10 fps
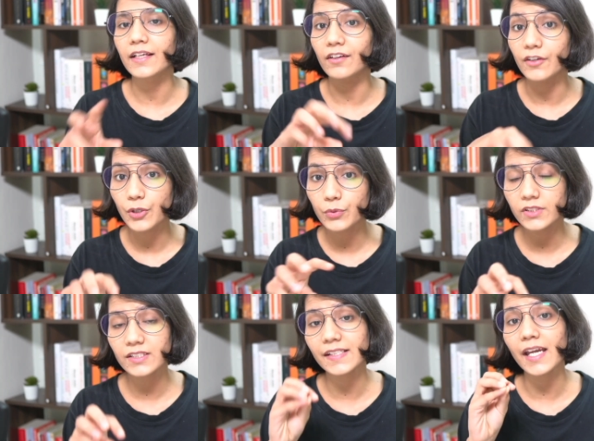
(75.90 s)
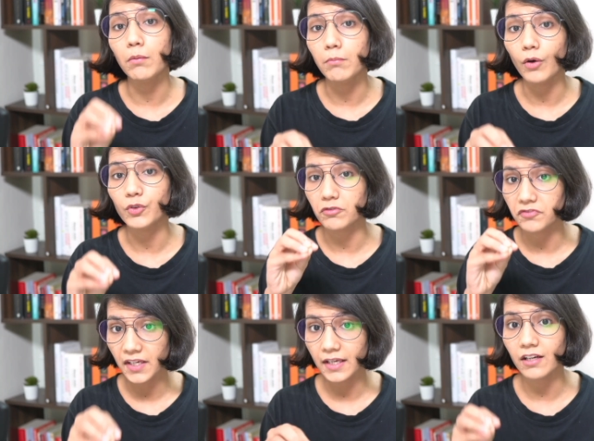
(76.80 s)
reduces the amount
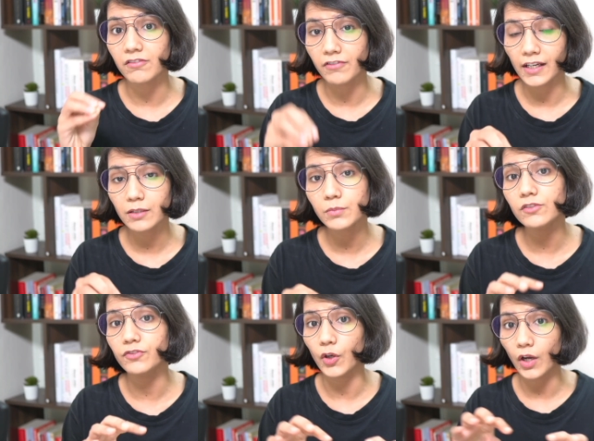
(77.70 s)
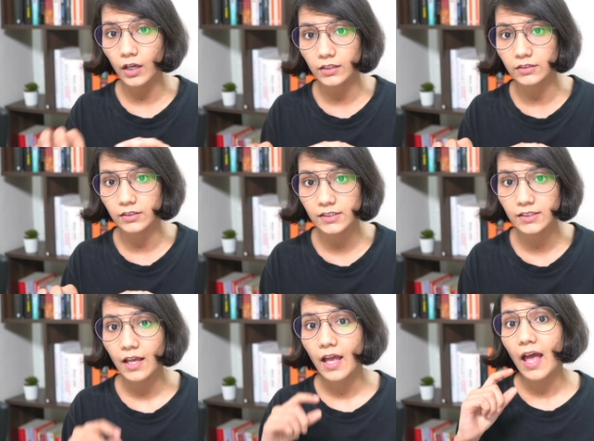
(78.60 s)
of cake available for others,
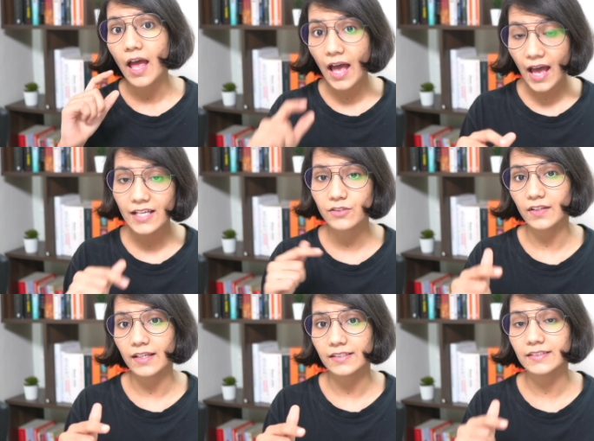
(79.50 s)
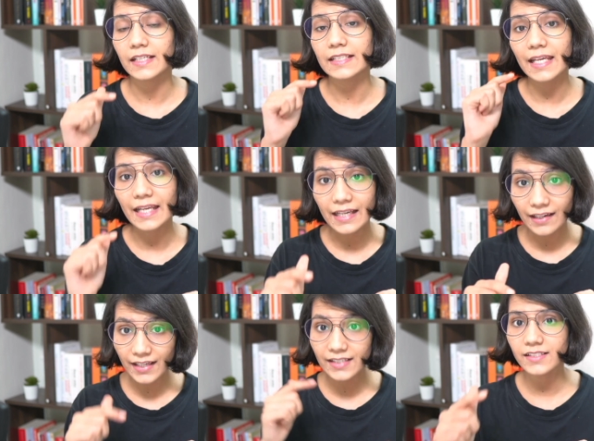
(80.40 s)
as well as it
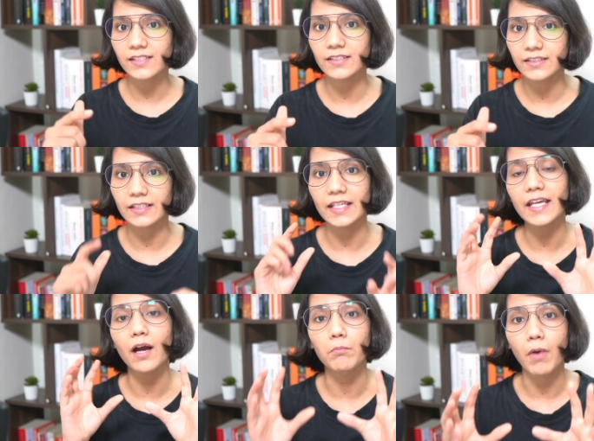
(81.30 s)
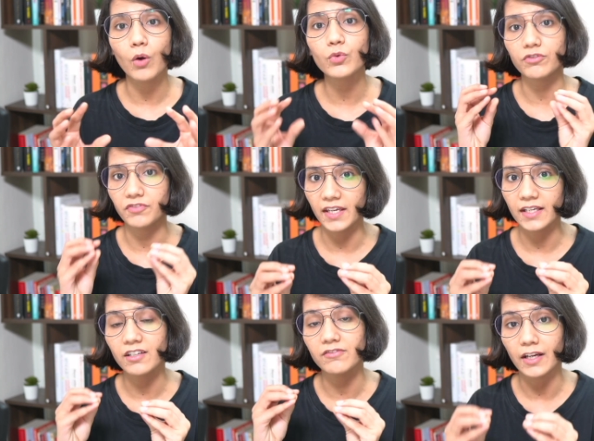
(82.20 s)
increases the amount of
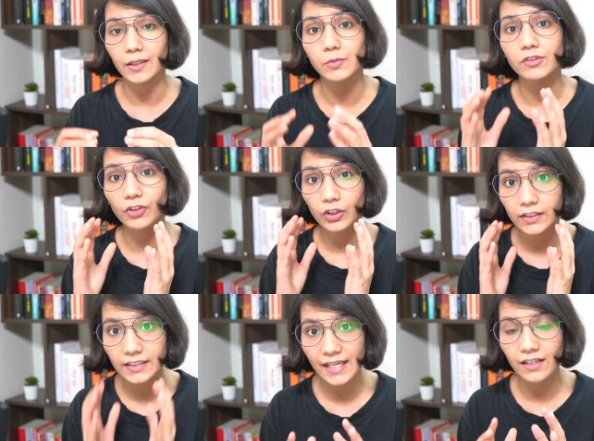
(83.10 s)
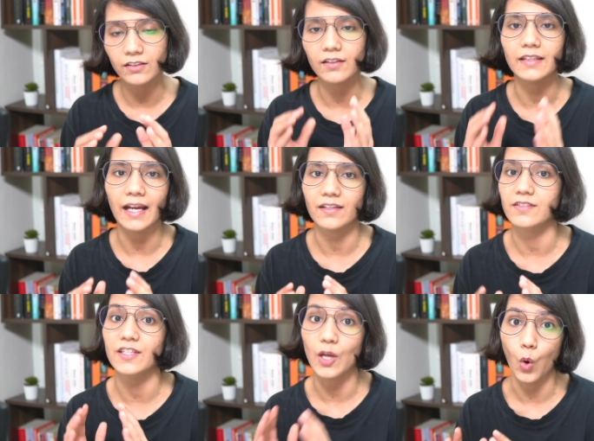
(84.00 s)
cake available for the taker, that
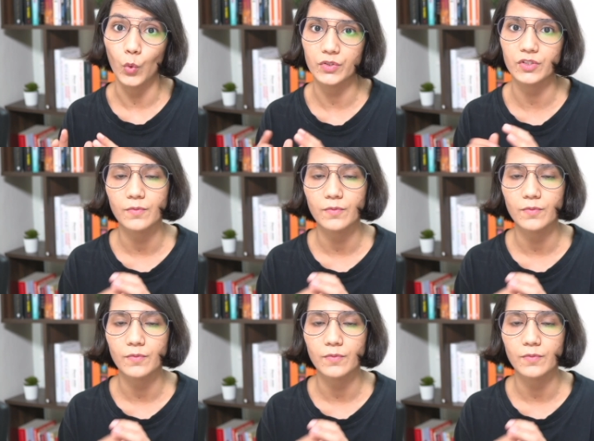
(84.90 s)
is the host.